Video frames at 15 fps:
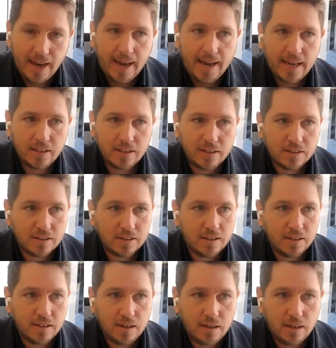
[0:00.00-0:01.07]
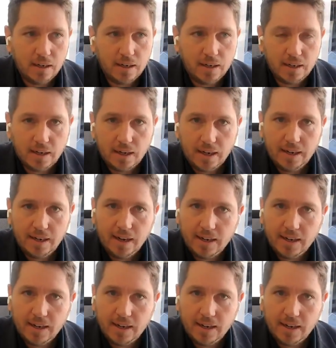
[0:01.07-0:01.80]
And uh, I,